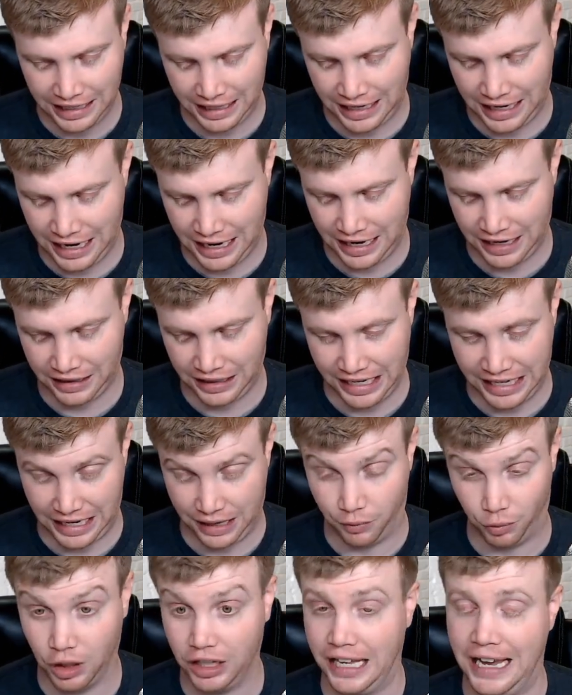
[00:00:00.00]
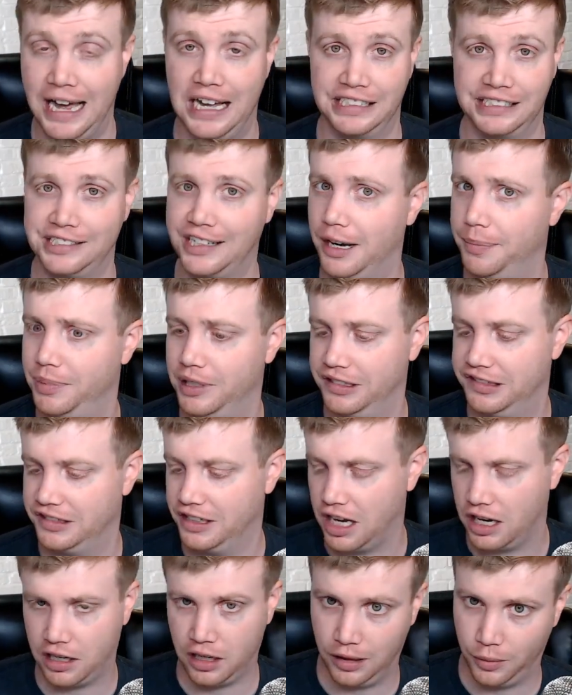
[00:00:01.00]
And it really has. Skype has,
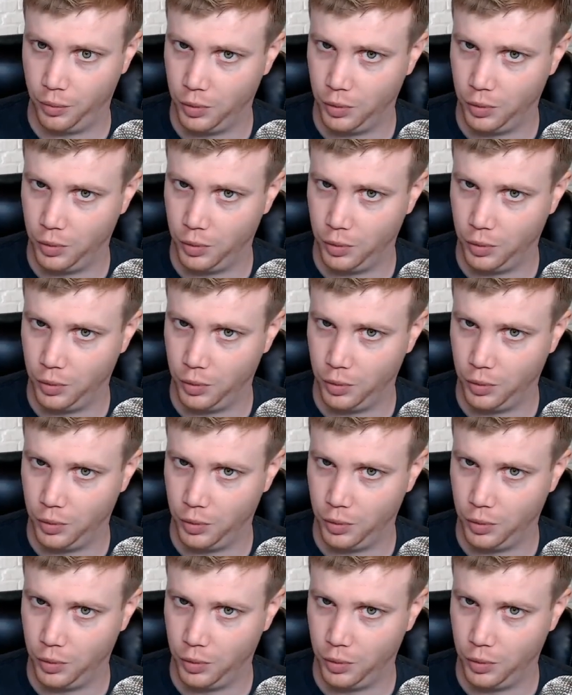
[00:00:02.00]
knock on